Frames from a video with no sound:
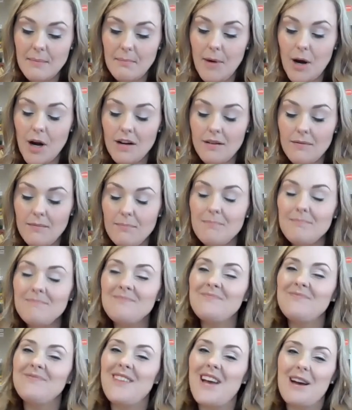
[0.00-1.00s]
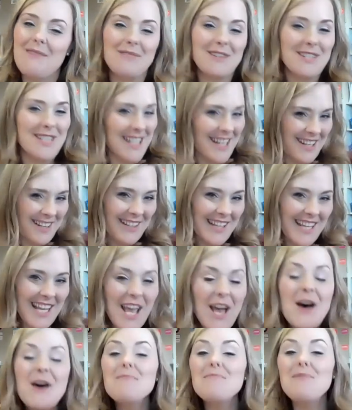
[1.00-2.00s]
part, not particularly,
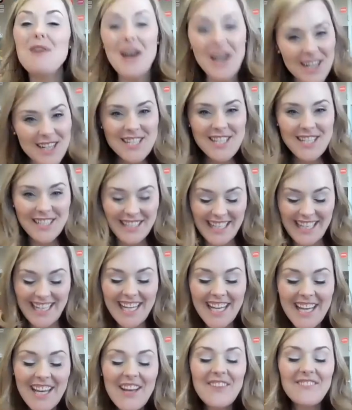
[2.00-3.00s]
partially